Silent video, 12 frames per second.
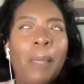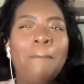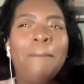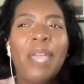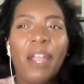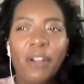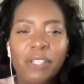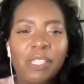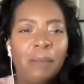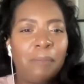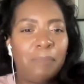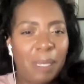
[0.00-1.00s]
bear
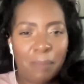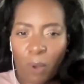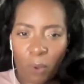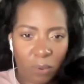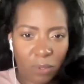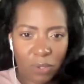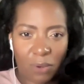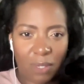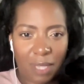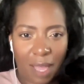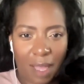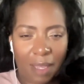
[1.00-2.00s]
to be bold
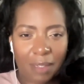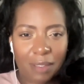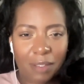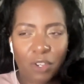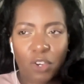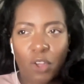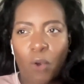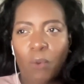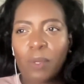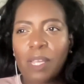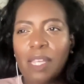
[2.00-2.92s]
online, you know?